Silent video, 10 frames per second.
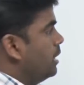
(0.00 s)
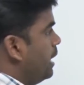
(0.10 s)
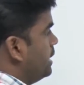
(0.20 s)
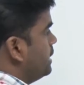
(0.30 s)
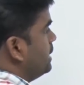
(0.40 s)

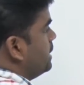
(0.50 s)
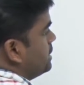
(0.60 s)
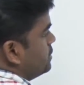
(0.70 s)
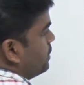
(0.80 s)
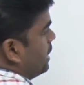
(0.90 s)
And here it
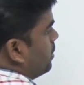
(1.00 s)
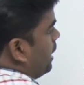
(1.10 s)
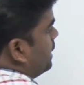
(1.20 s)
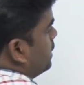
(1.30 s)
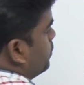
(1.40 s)
is, we are
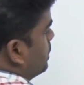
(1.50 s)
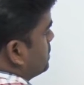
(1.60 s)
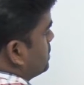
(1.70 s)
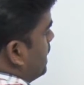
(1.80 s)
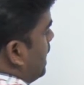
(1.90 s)
writing
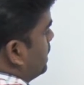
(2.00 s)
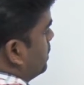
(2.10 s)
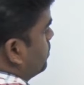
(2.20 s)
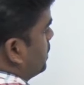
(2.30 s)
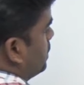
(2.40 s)
one
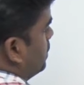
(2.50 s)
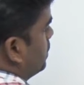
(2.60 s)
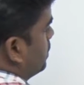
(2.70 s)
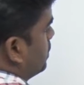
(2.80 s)
static method,